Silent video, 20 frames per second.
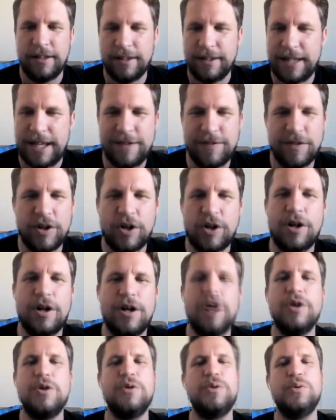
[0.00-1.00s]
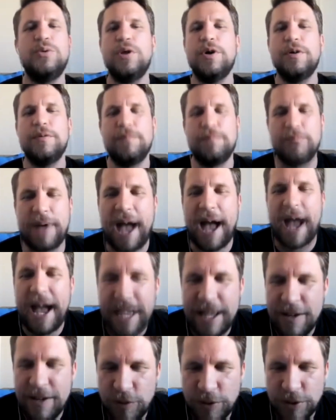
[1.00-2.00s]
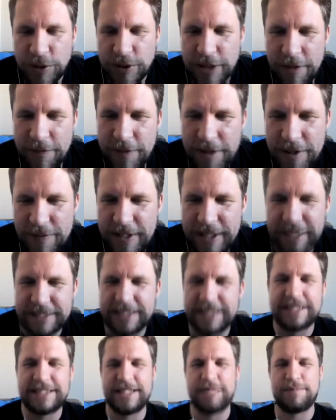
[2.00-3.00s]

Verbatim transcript: even a clue that behavioural stuff even existed